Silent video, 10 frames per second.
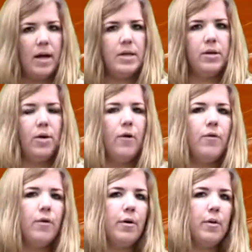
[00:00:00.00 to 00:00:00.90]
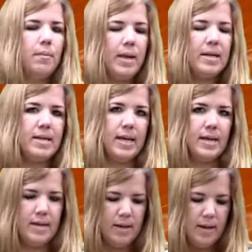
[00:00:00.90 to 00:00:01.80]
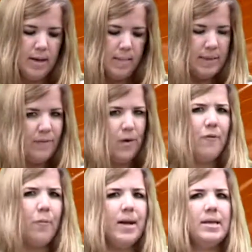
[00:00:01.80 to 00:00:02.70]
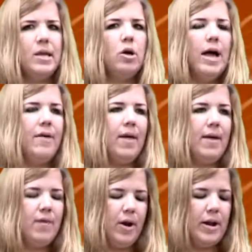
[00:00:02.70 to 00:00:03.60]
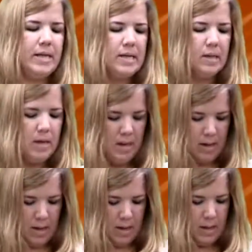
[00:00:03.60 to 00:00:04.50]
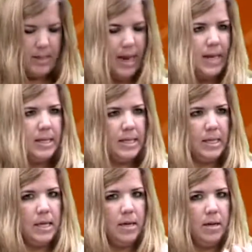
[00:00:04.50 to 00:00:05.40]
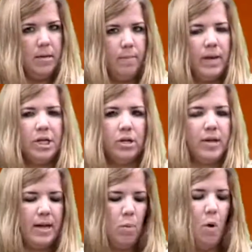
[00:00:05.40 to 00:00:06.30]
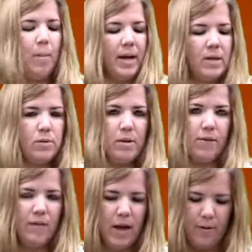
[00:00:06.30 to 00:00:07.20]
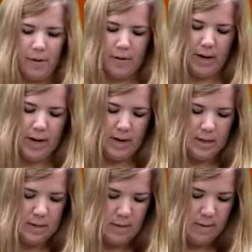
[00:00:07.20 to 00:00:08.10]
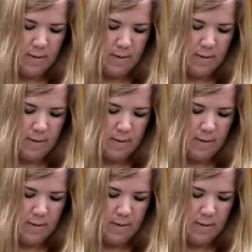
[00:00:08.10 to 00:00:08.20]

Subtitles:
not to over mix it, because if you over mix it, you'll have a very dense mixture that won't mix with your flour ingredients.